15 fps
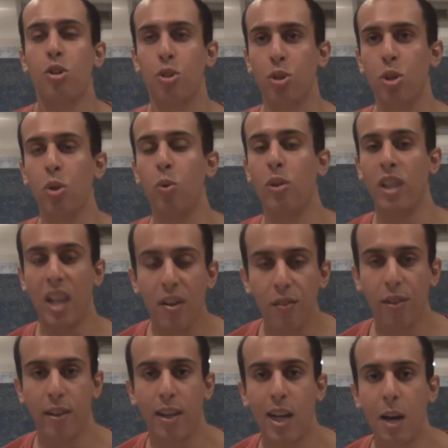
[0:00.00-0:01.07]
to
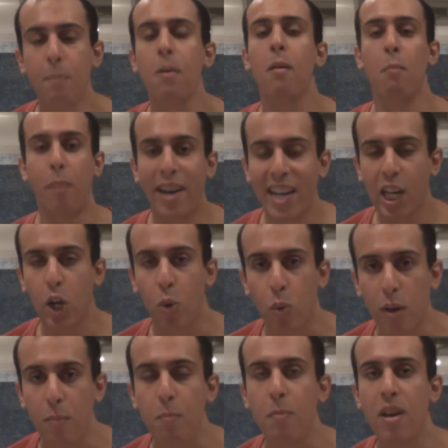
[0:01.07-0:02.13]
level up, buy
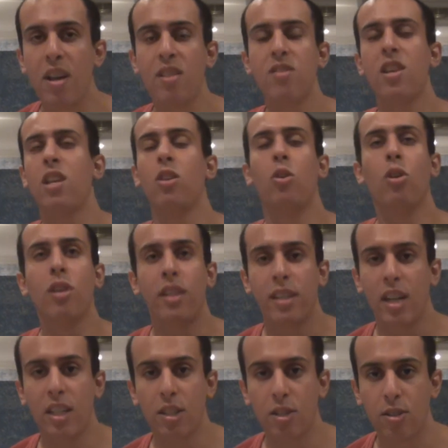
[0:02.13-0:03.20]
equipment and all
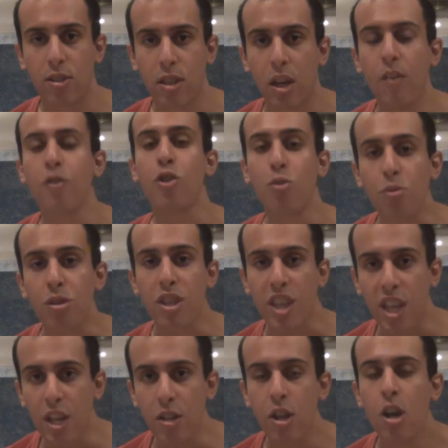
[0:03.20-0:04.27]
kind of stuff you
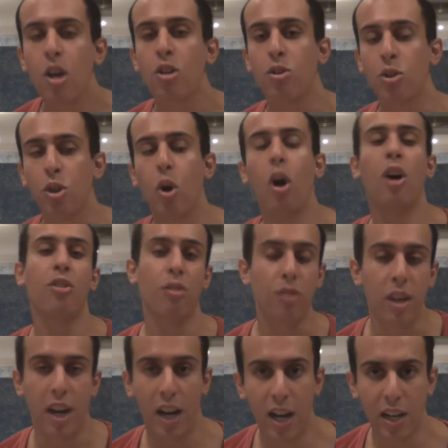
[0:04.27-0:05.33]
need to go onto
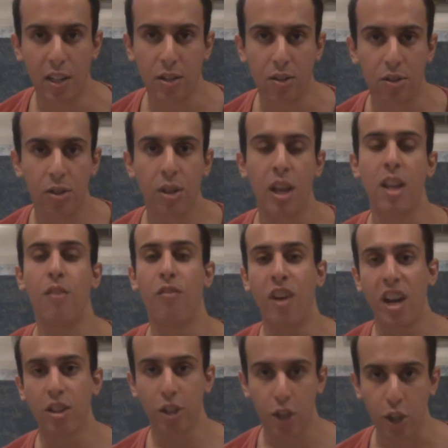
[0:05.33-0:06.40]
the hunt and
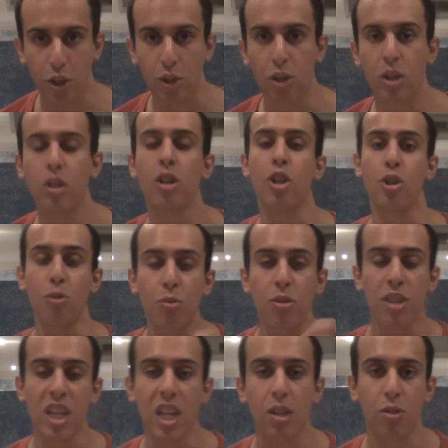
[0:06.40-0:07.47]
find the cure you
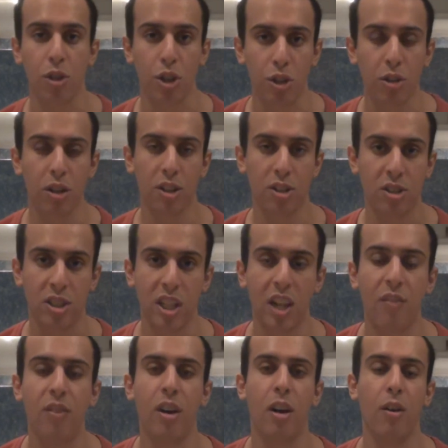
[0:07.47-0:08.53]
need to cure
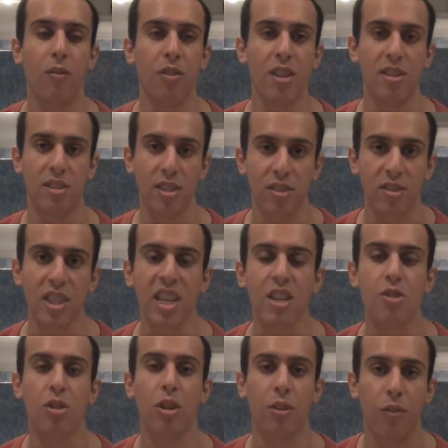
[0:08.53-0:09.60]
yourself of this
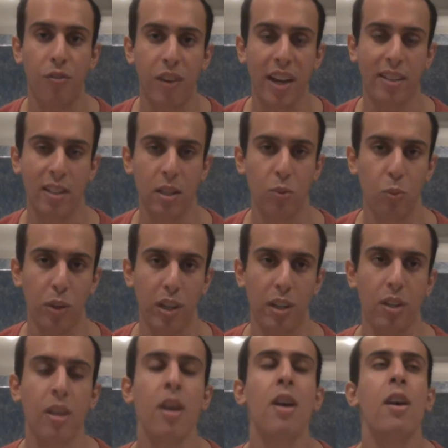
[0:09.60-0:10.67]
disease you're infected
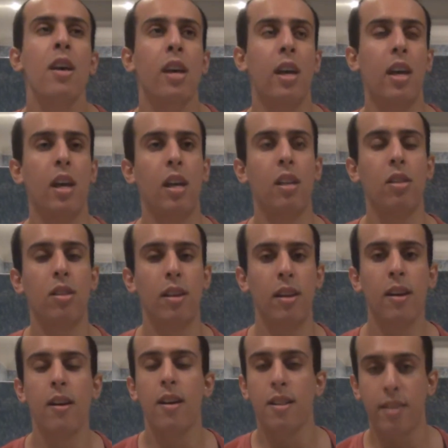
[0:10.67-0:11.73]
with. And
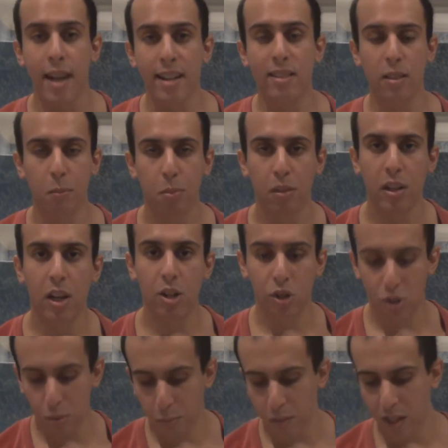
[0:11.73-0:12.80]
that's the
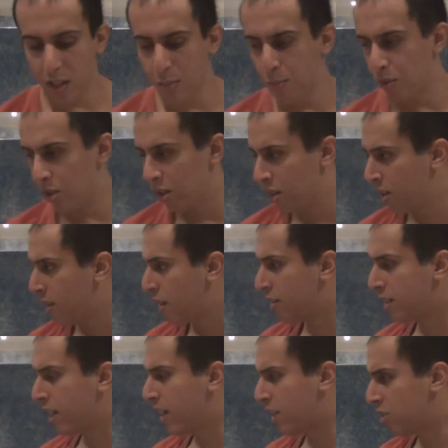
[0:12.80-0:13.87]
plot to Bloodborne. Now
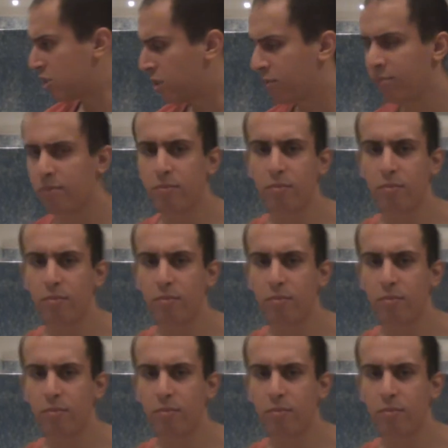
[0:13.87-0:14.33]
guys,